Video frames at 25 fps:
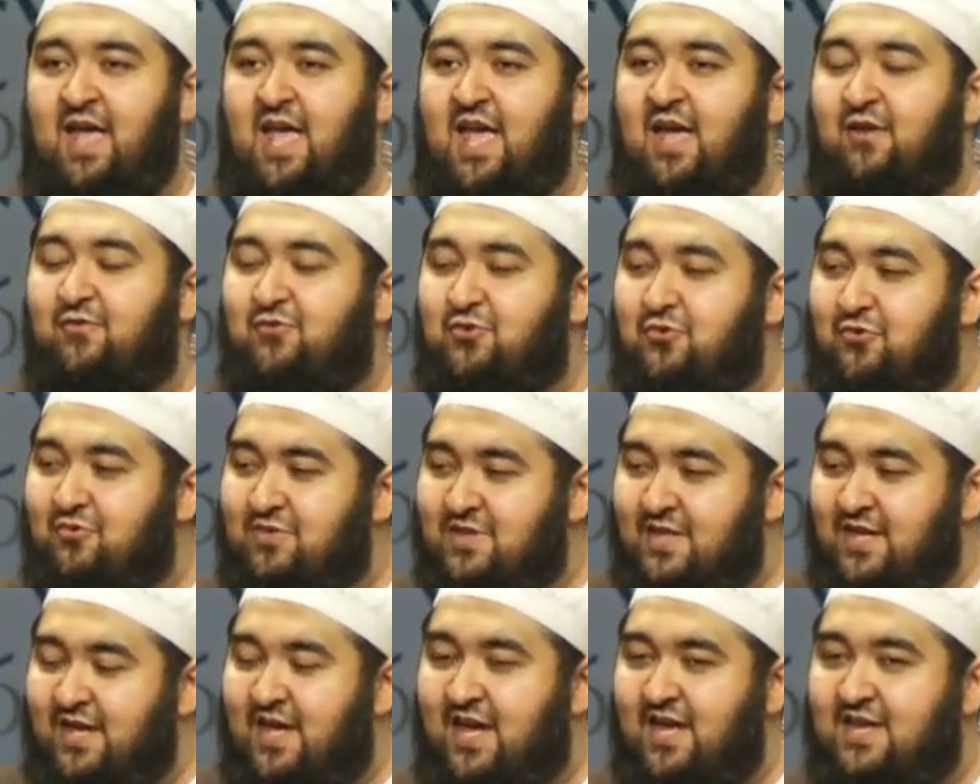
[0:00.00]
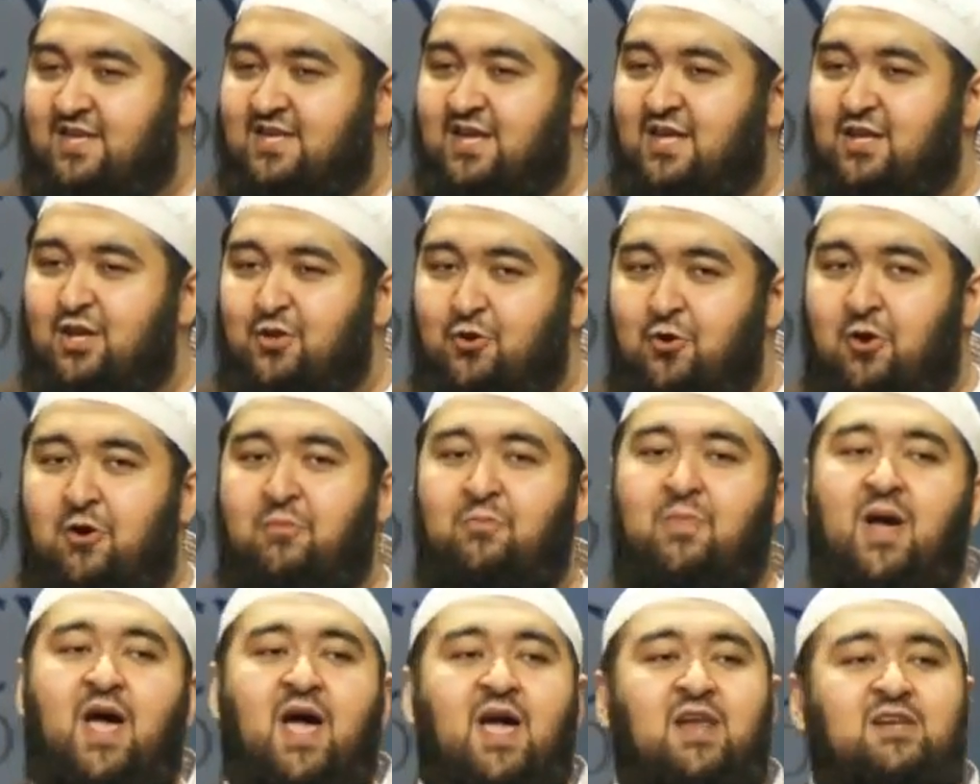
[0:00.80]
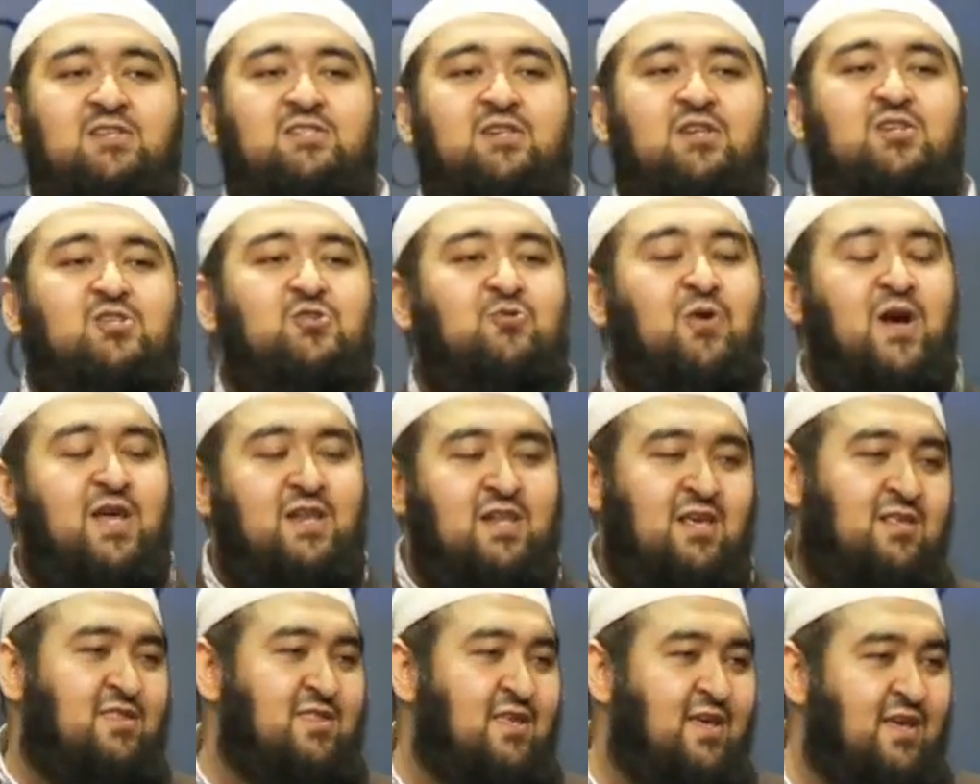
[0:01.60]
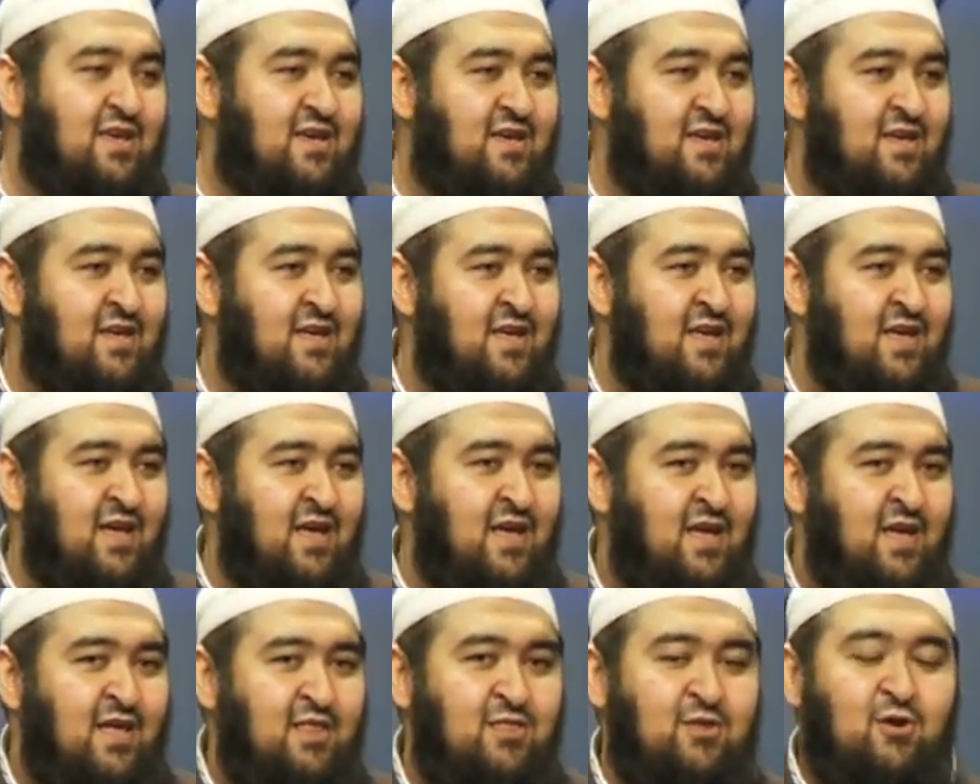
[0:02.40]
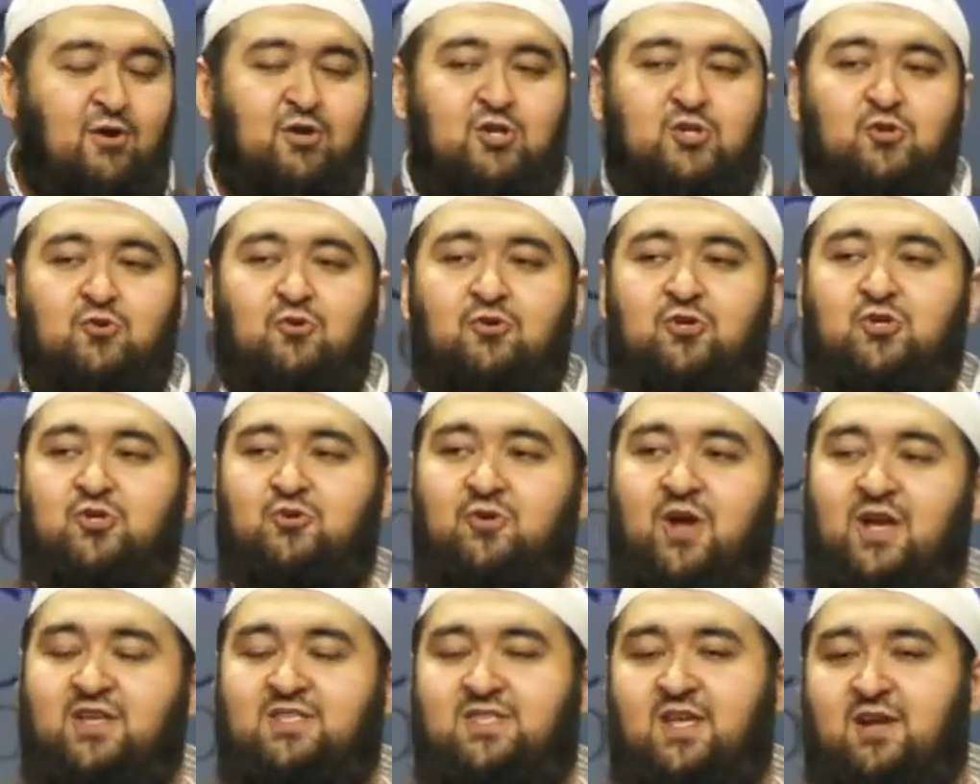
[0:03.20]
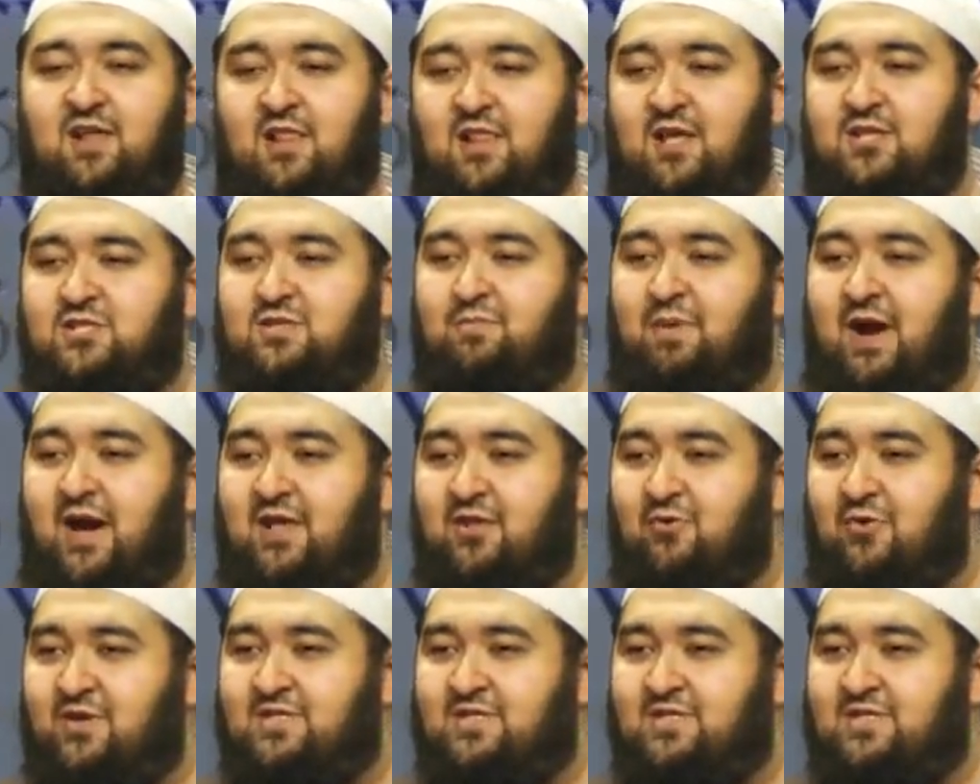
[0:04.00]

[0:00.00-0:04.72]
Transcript: If you need your man to do anything, there are two tricks that Allah subhanahu